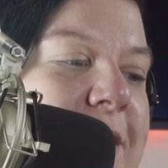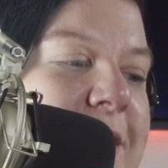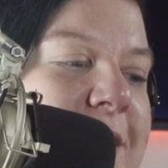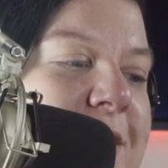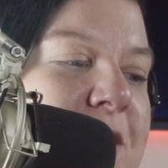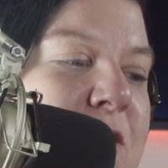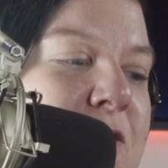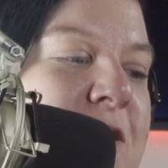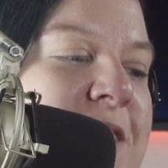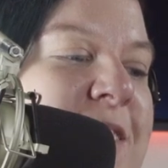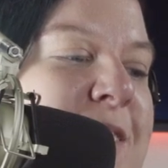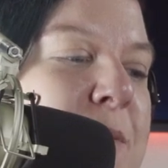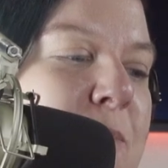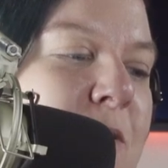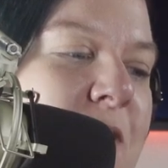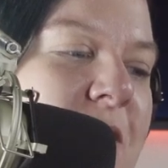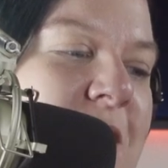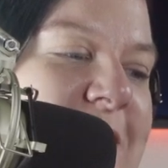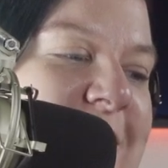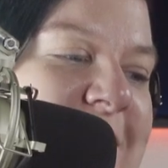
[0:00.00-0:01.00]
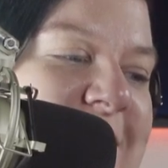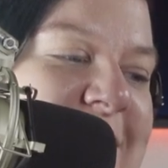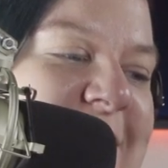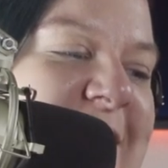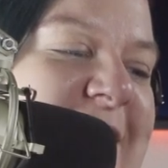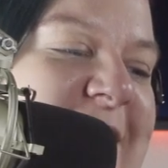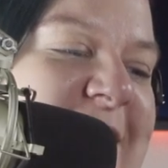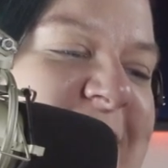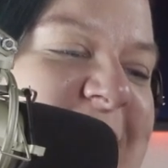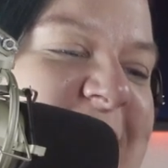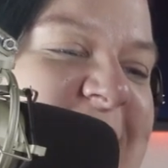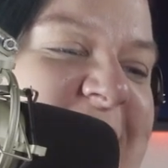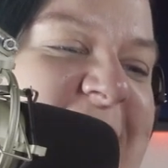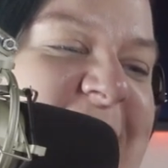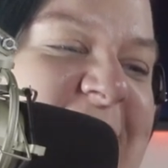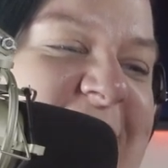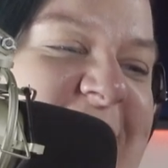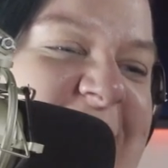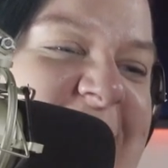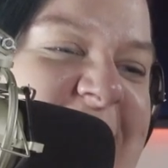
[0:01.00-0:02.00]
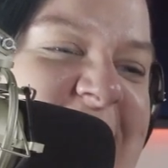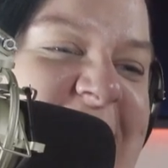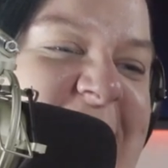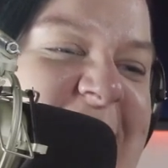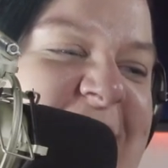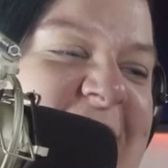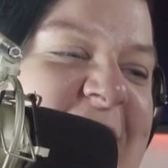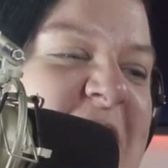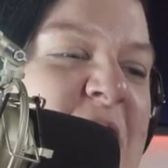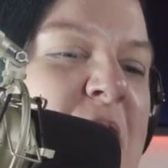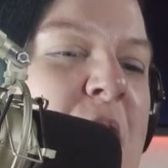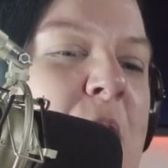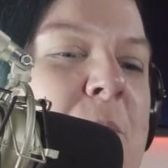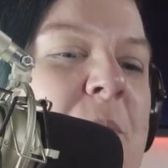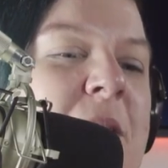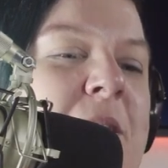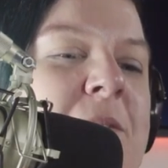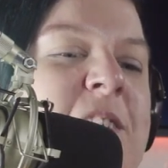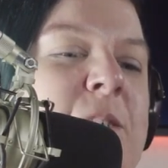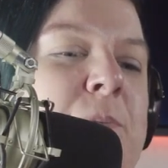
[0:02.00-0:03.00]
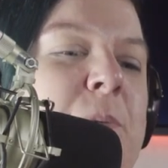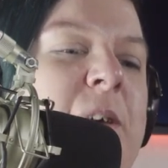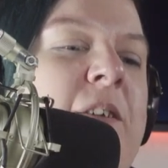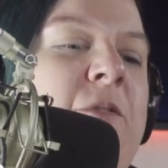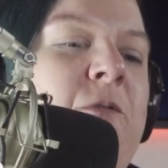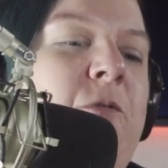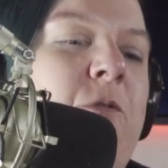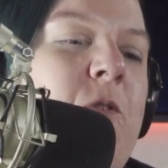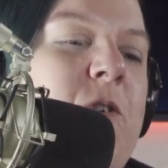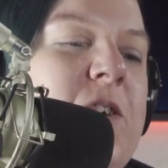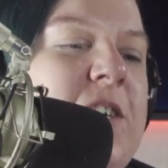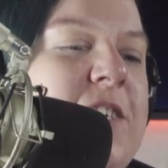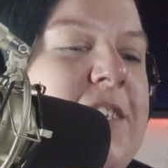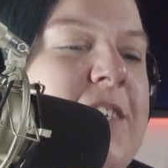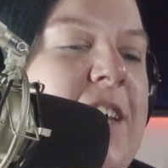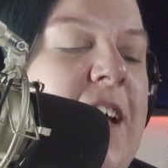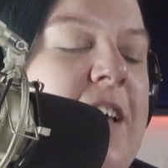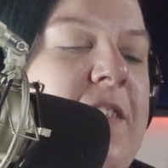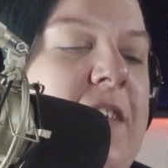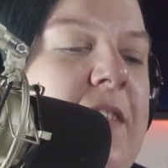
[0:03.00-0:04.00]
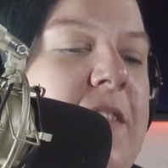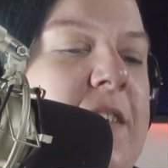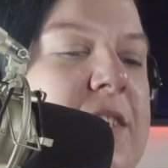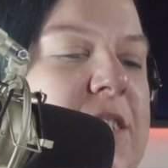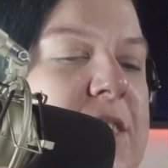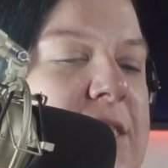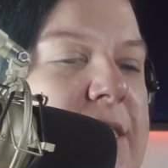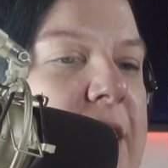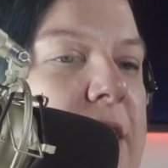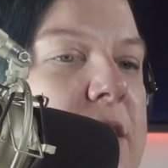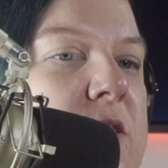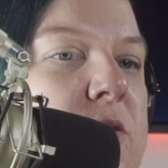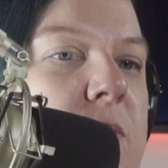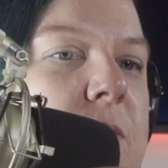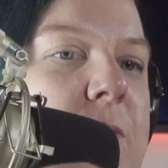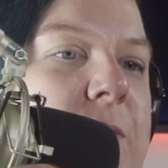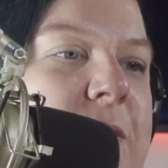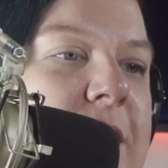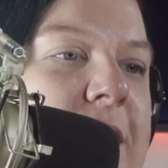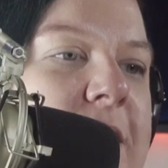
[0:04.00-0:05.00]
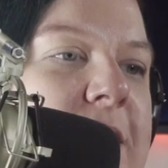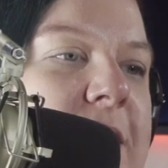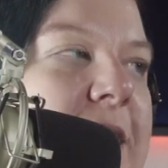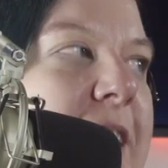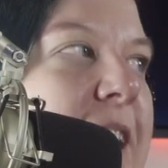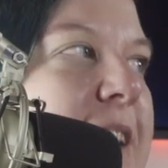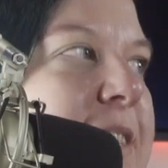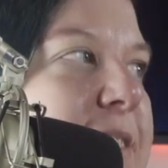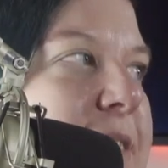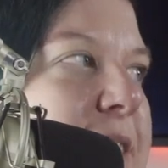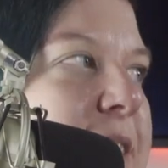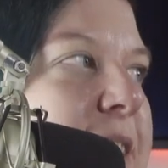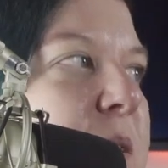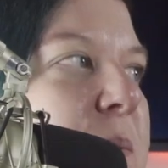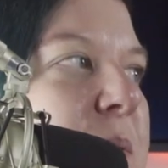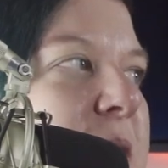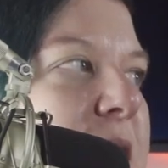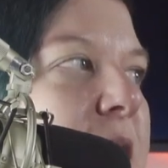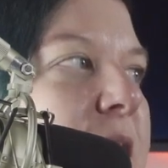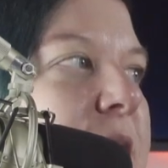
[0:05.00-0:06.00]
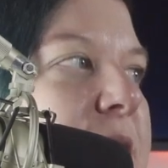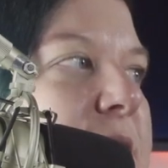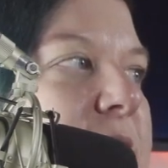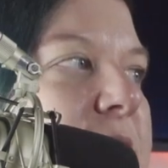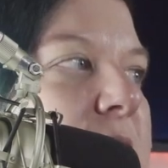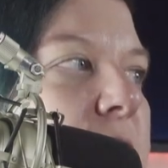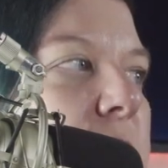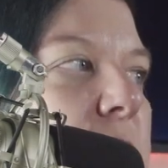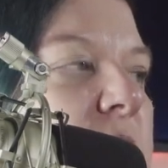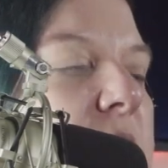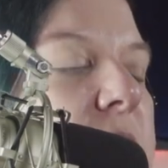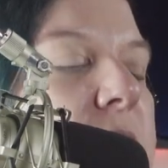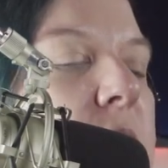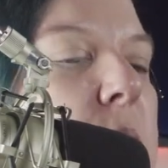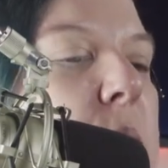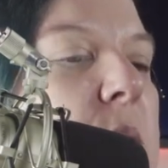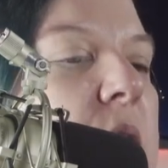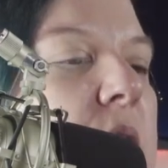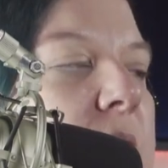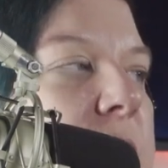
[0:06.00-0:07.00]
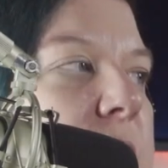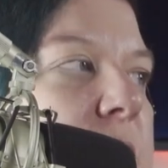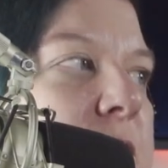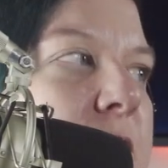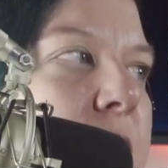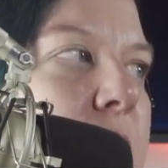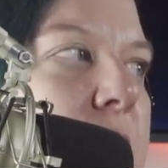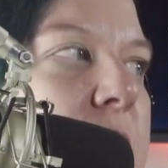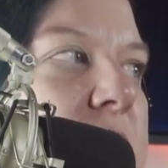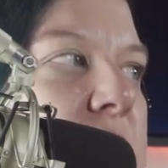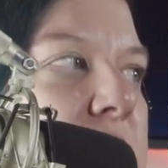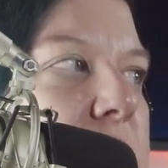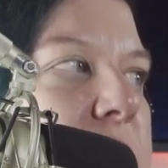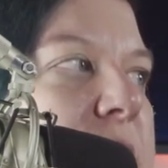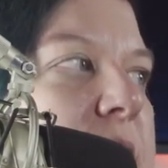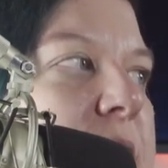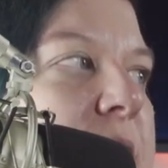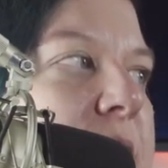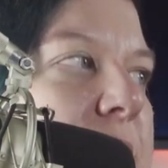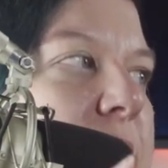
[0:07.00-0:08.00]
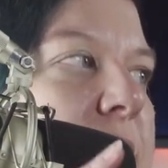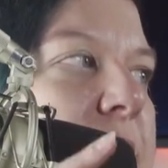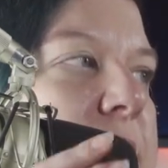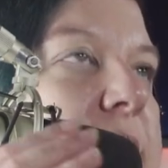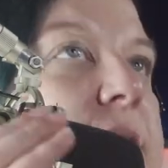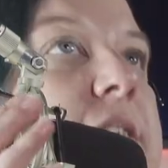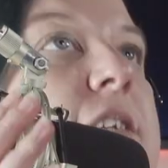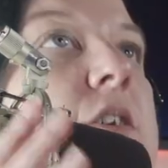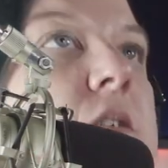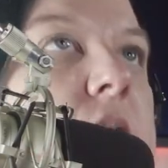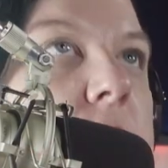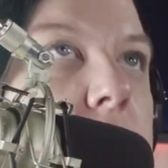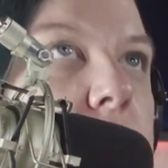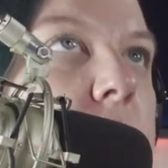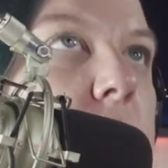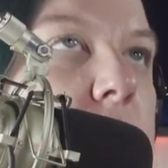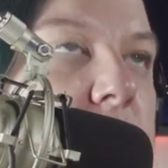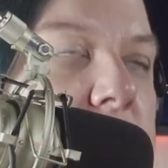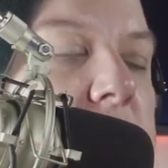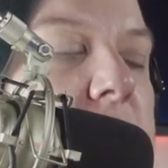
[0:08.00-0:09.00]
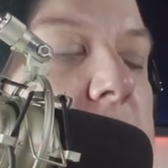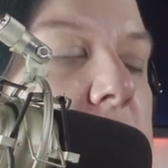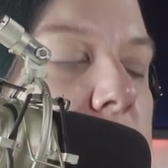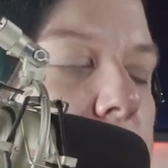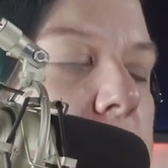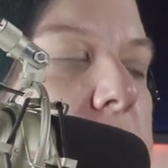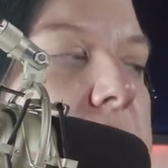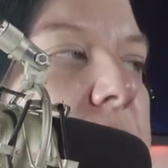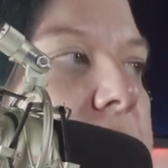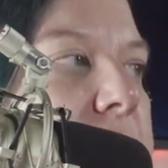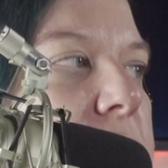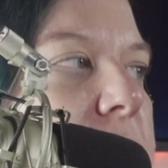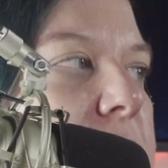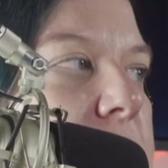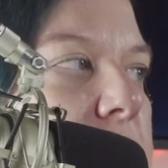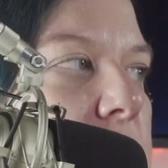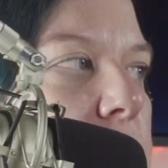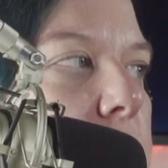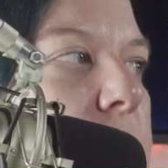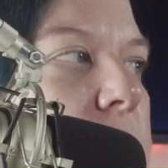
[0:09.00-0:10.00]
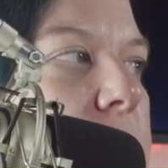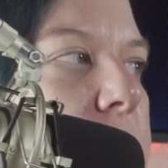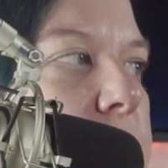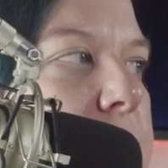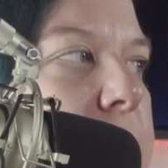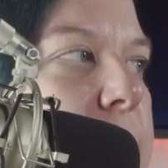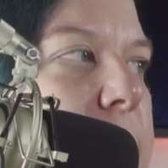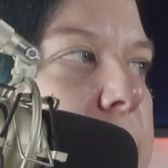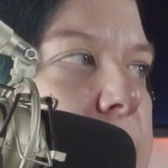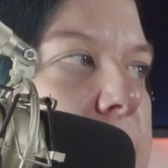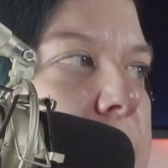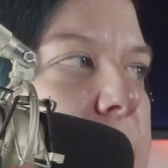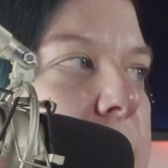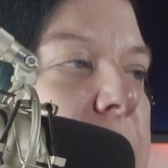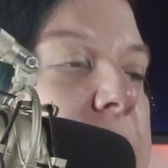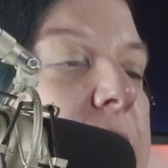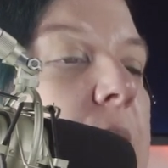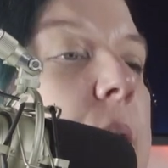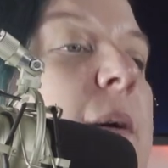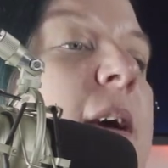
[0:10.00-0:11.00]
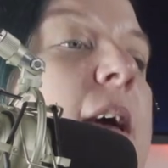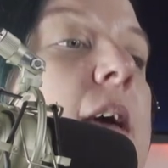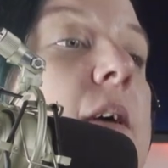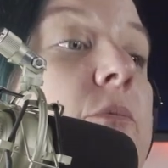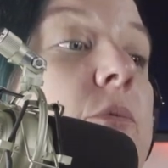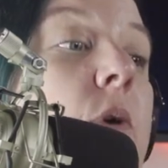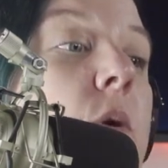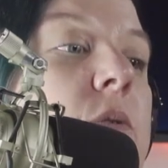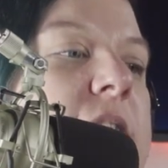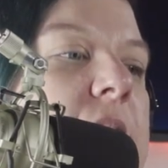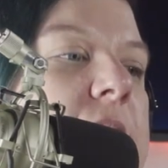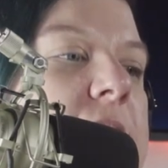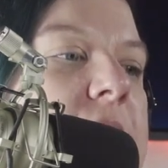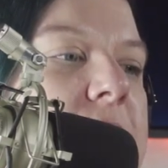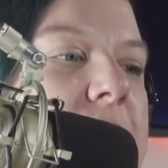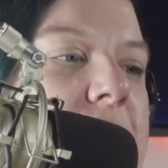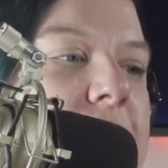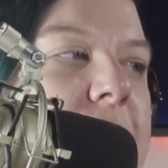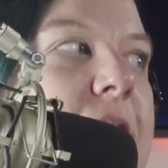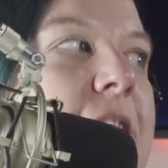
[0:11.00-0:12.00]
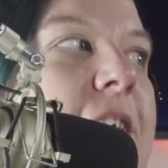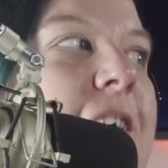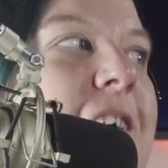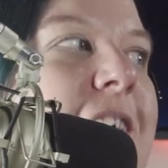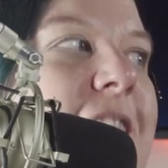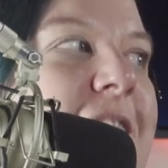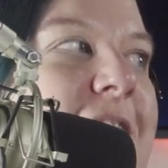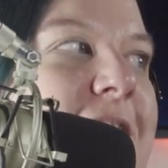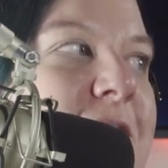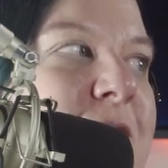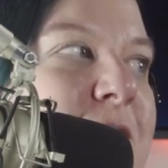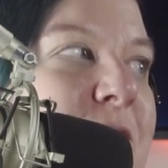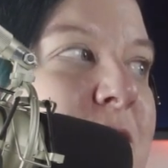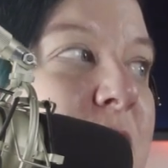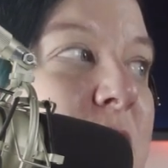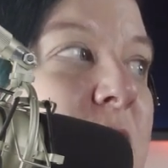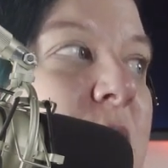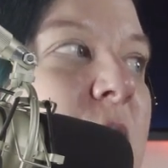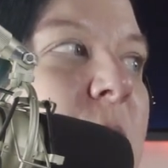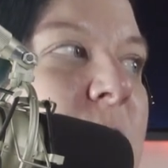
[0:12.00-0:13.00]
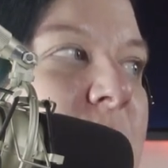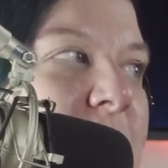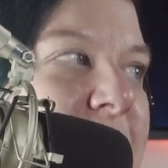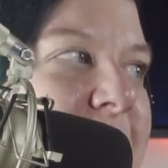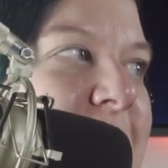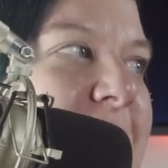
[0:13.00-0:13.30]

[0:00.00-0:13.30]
Strings and percussion. But it was split in 4s, and then the stage rotated as the night went on. So if you were on the floor, you didn't like stare at the woodwinds the whole night. Like you were, like it rotated slowly.